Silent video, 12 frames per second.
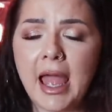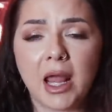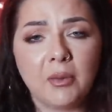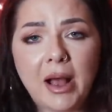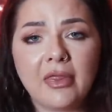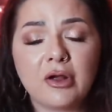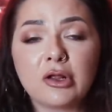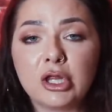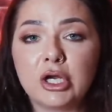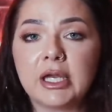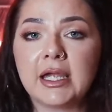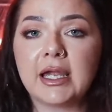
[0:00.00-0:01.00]
And while they're
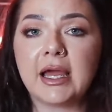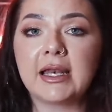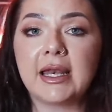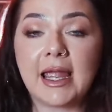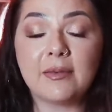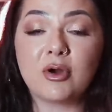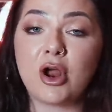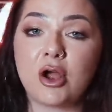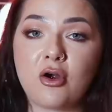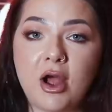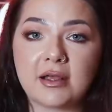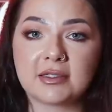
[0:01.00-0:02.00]
looking, a neighbor
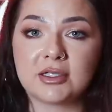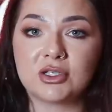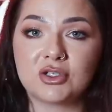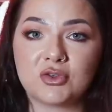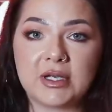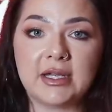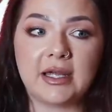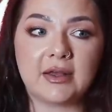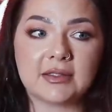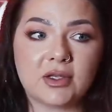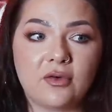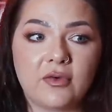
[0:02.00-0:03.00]
across the street
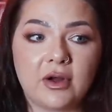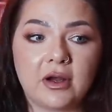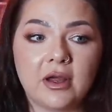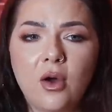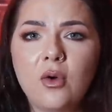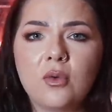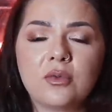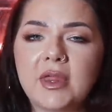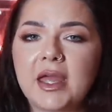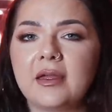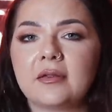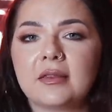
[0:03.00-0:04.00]
yells over, oh,
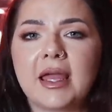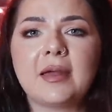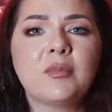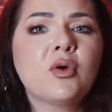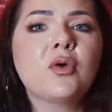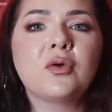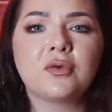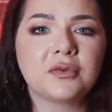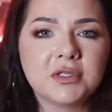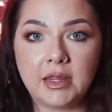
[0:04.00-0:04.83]
they moved.